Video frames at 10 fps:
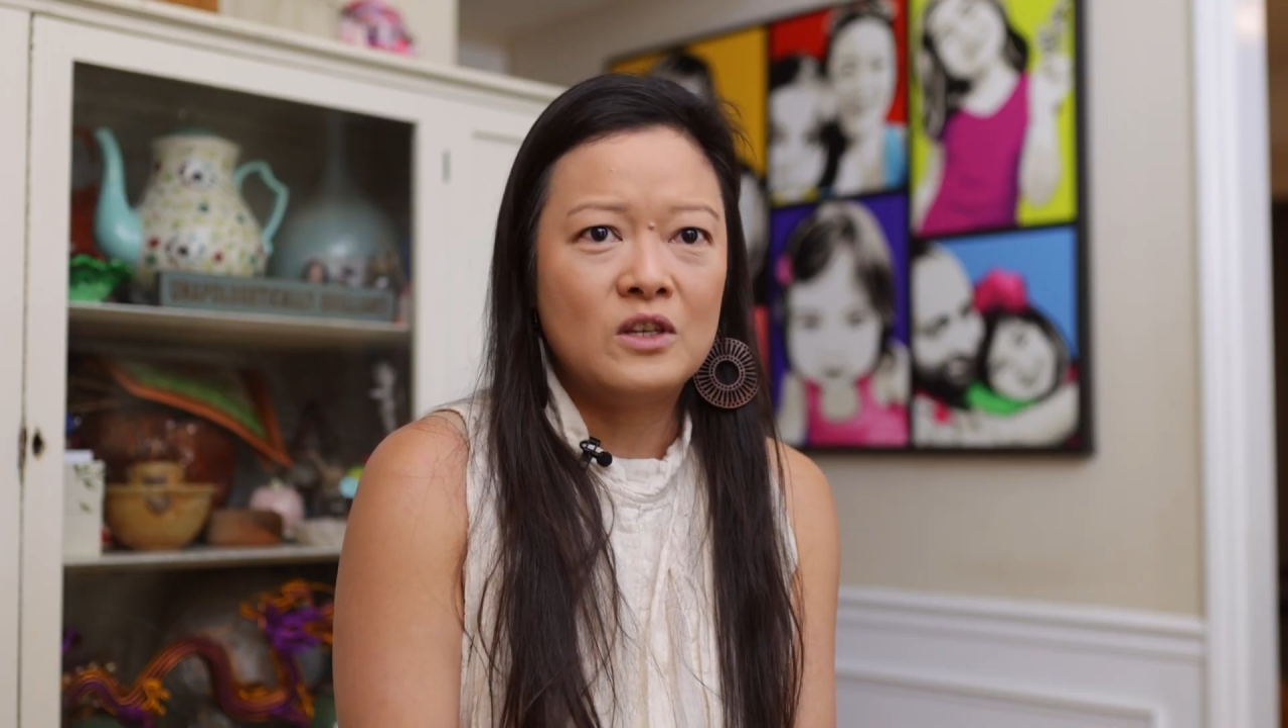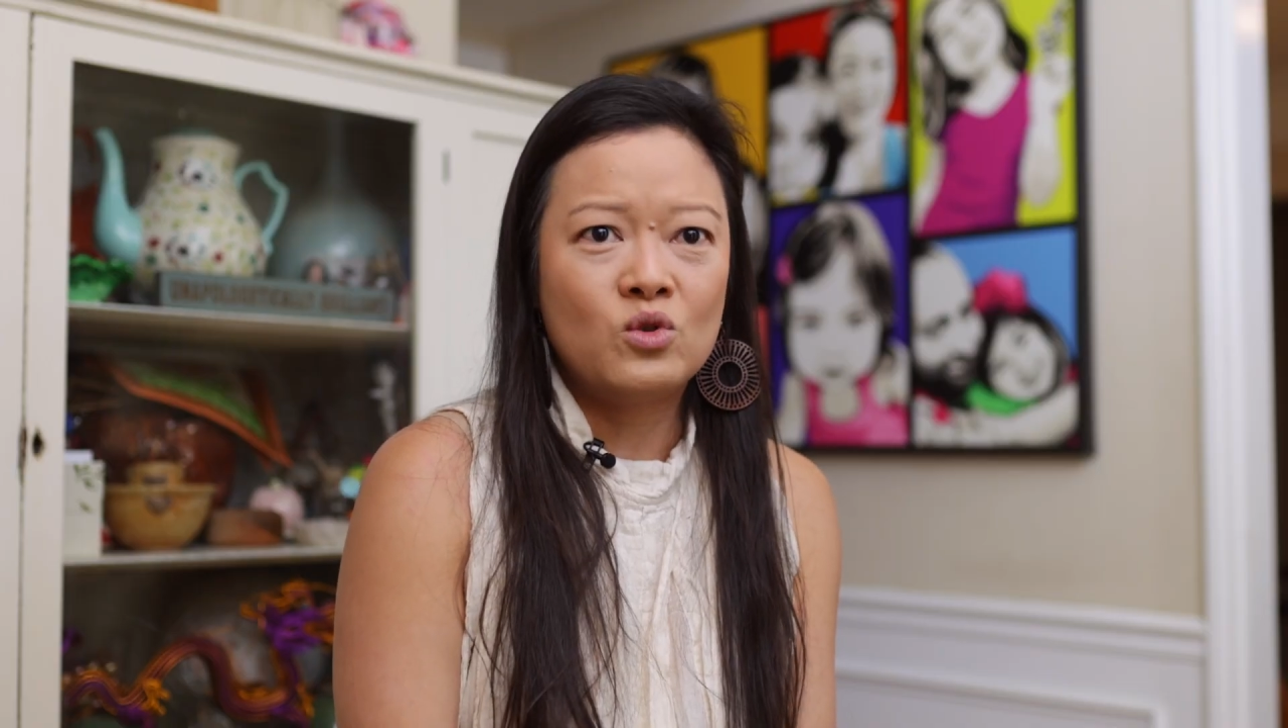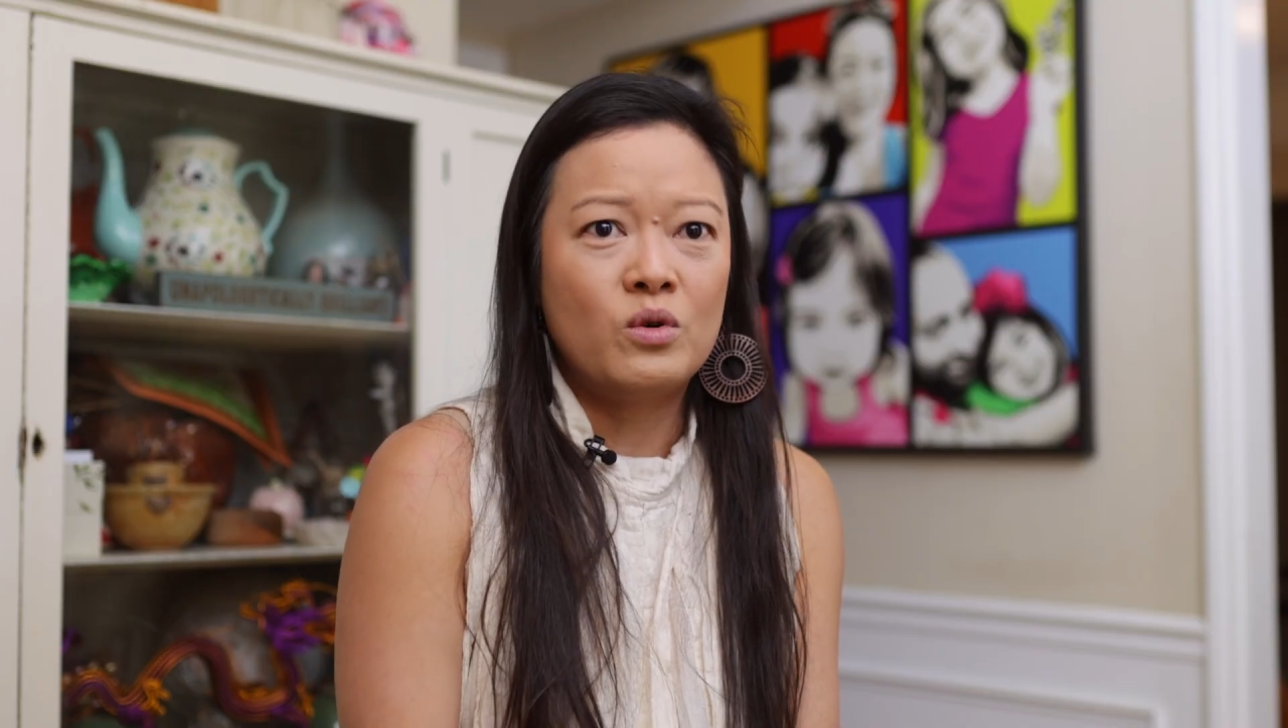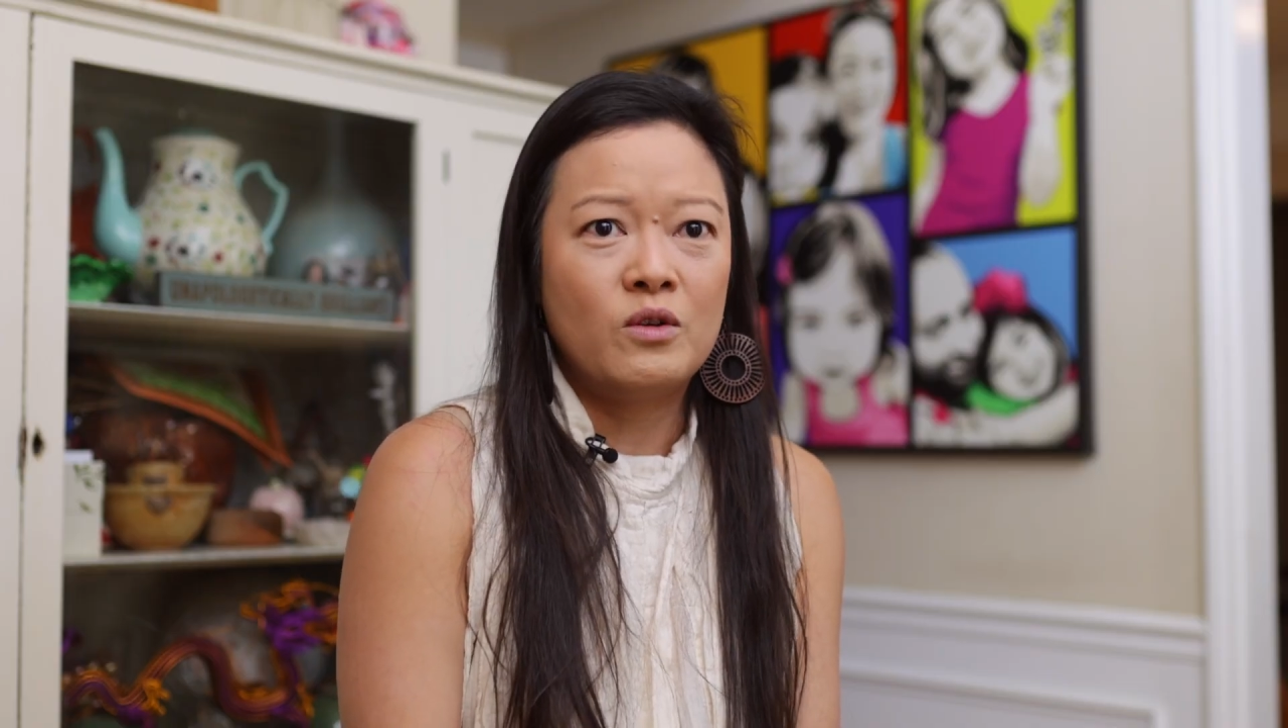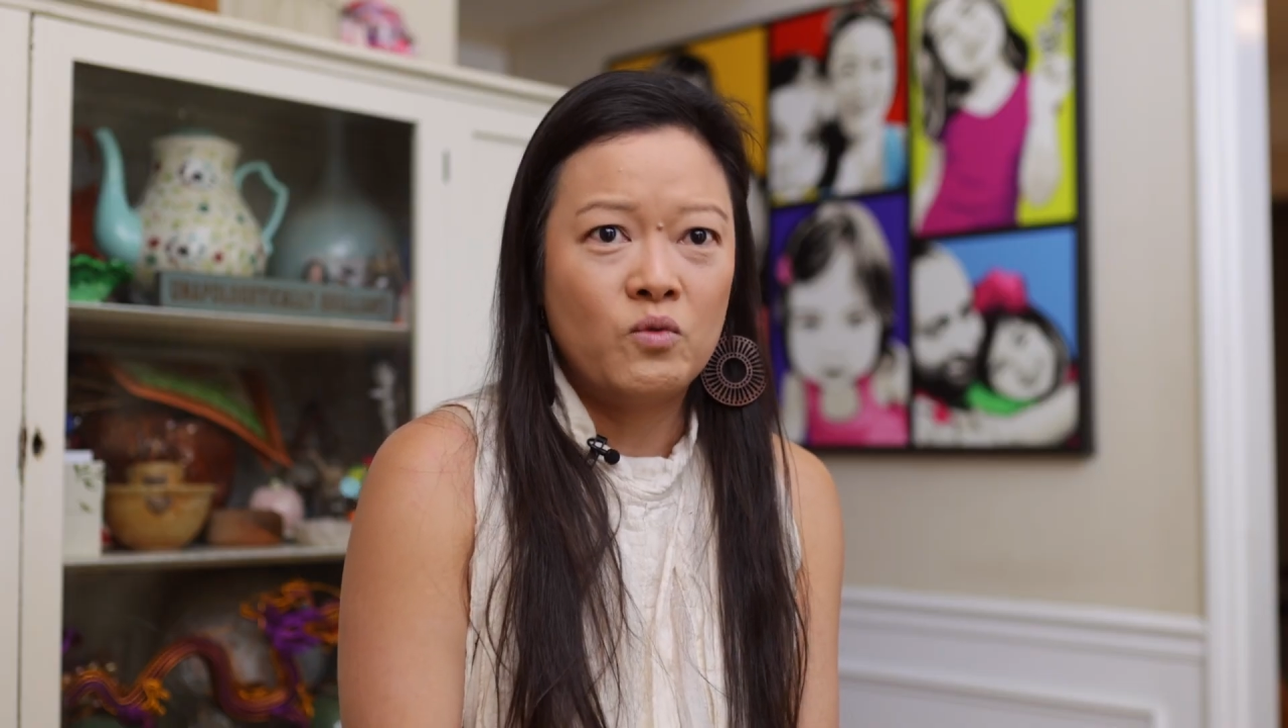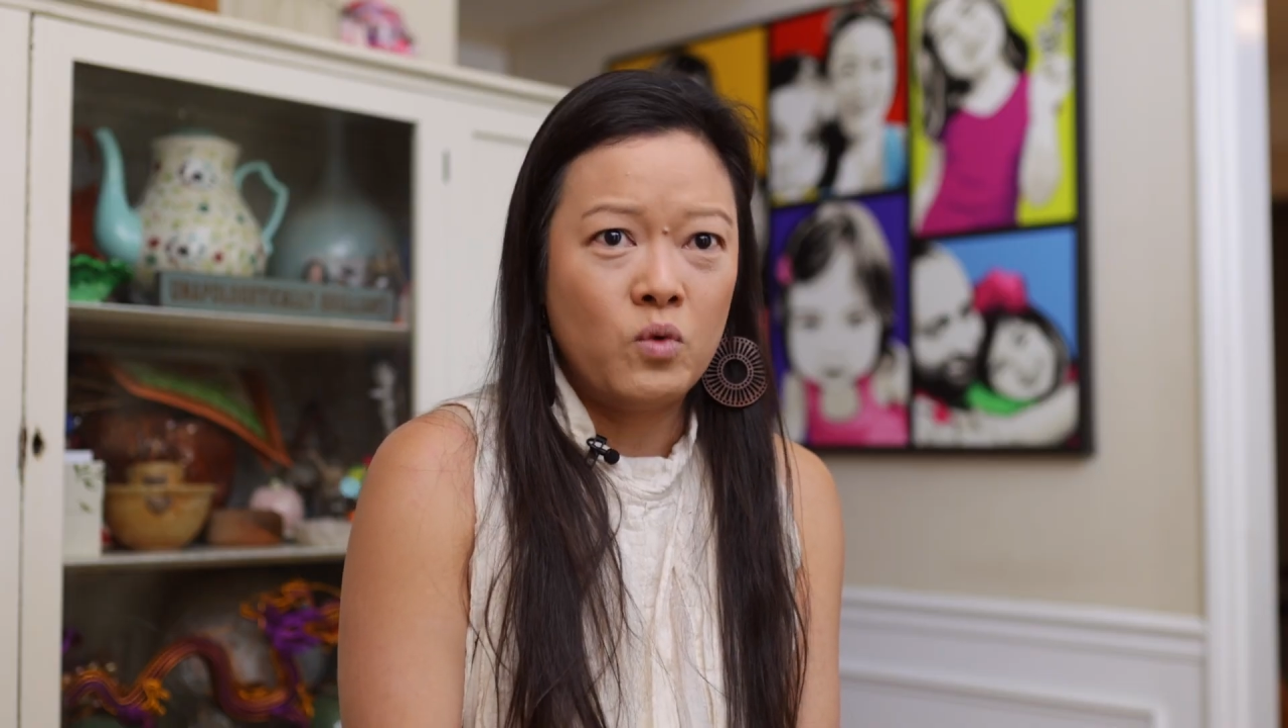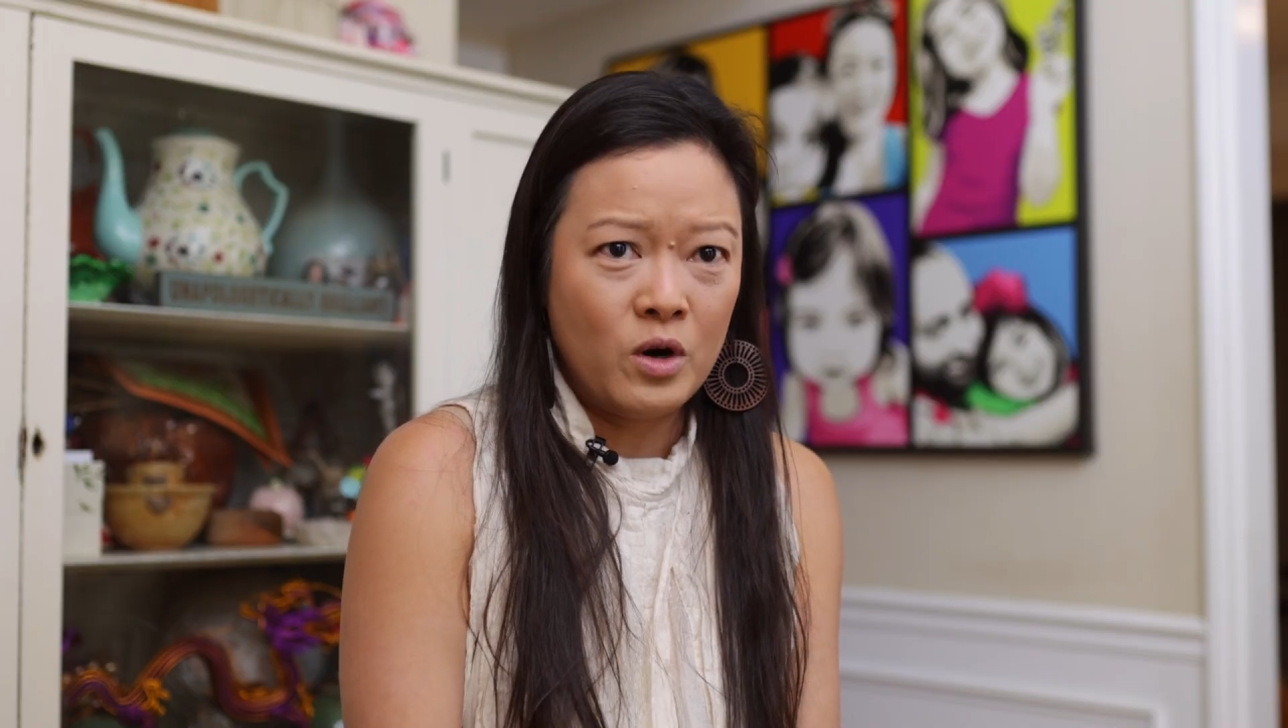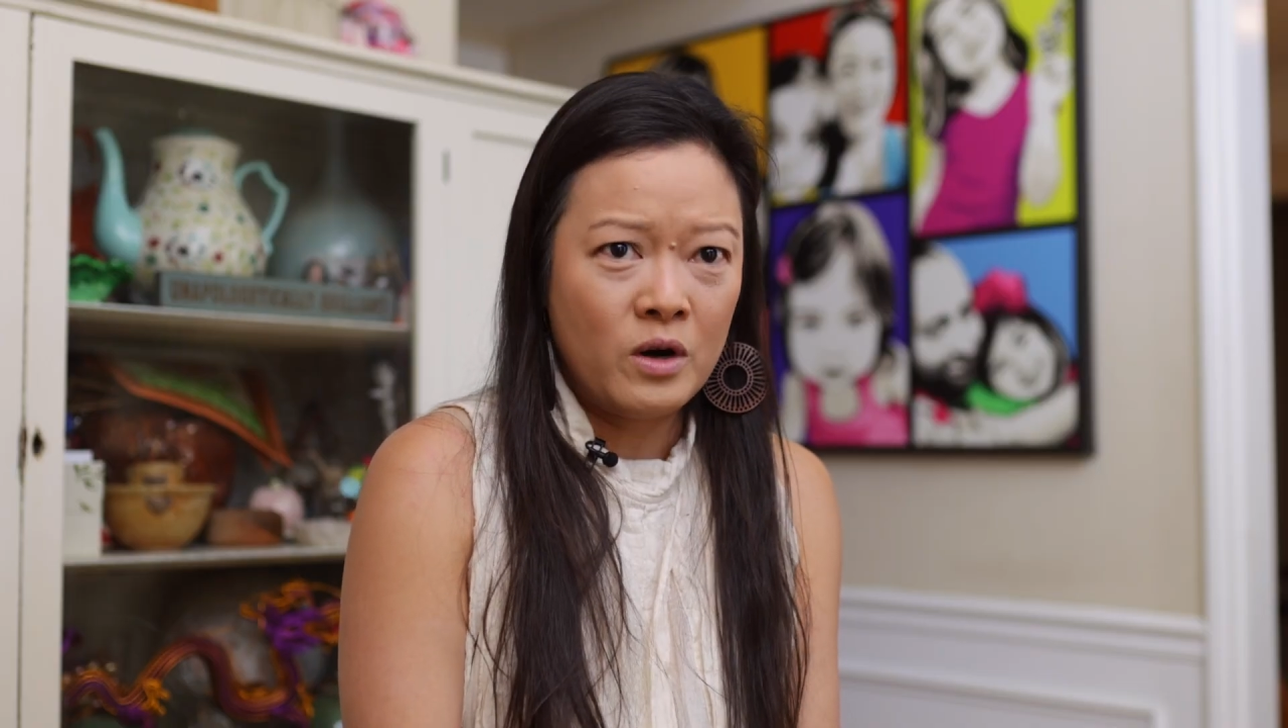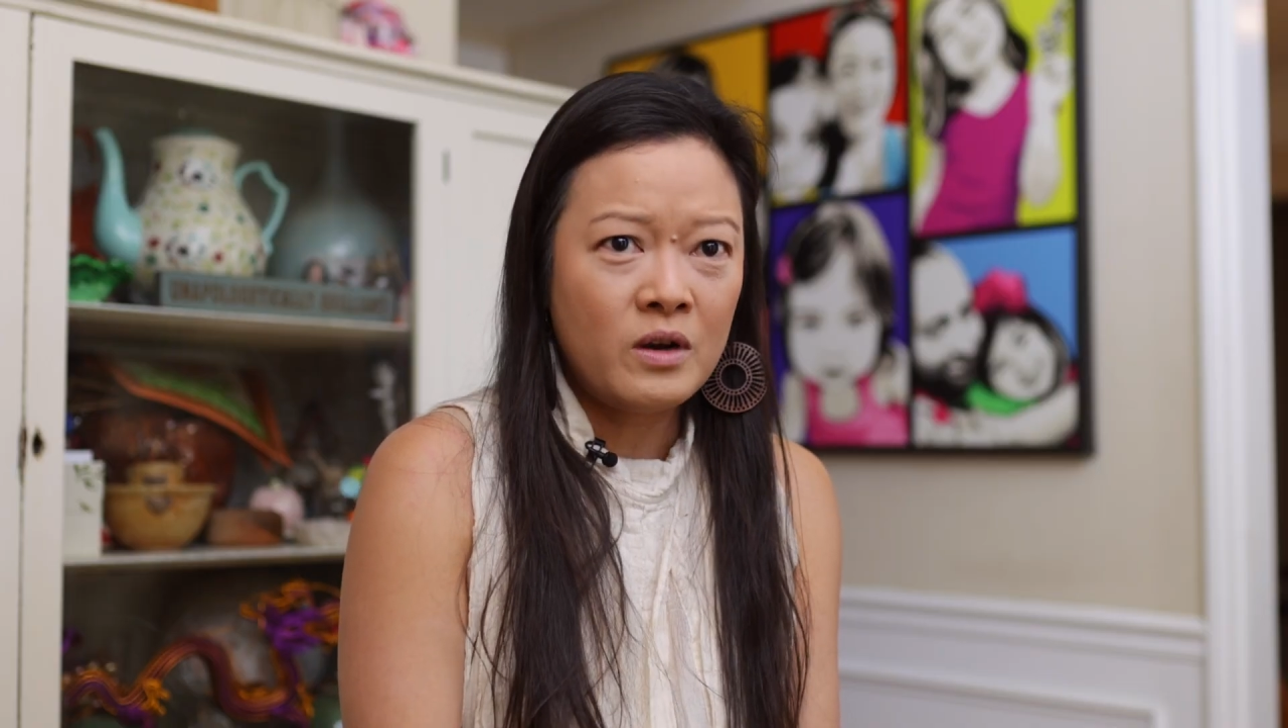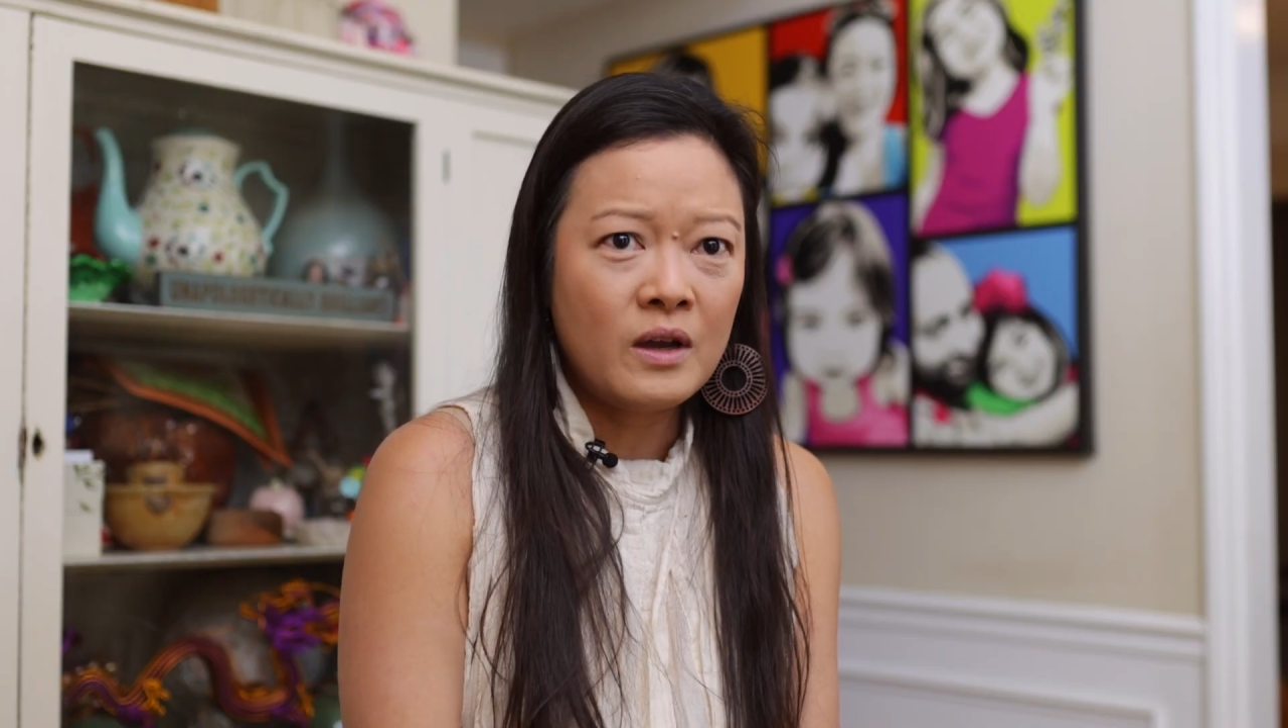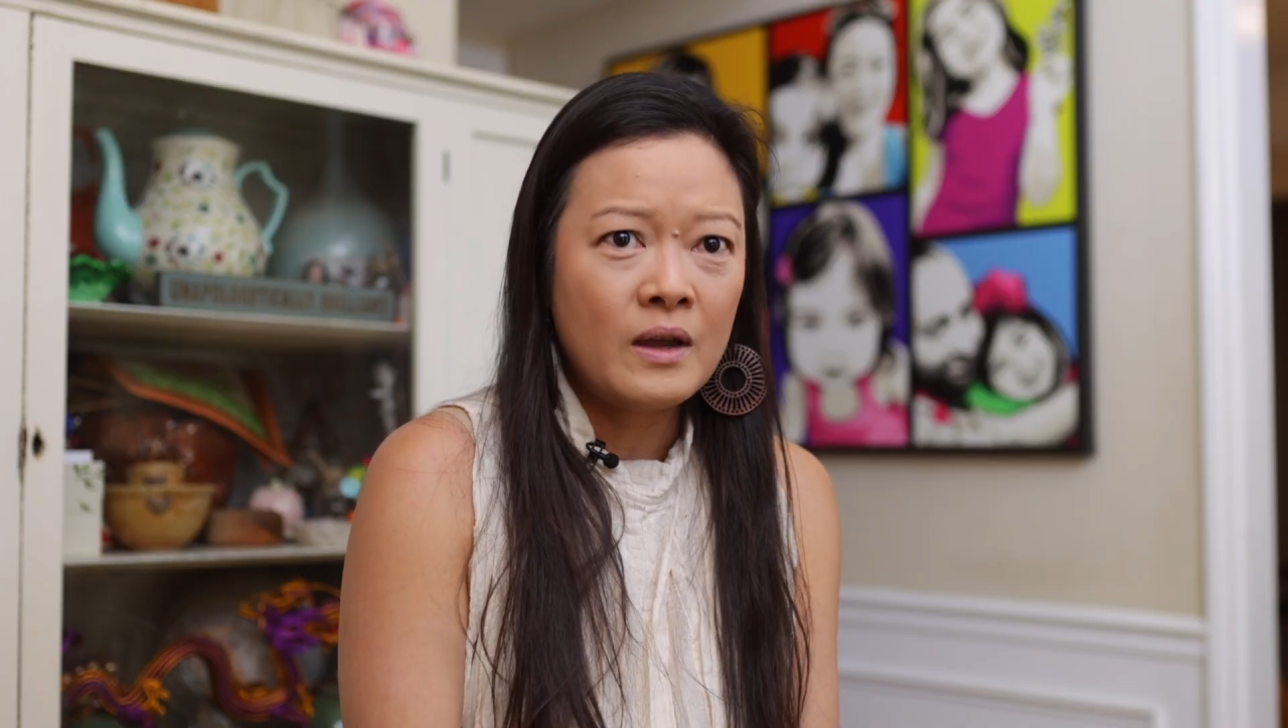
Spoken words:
this sort of work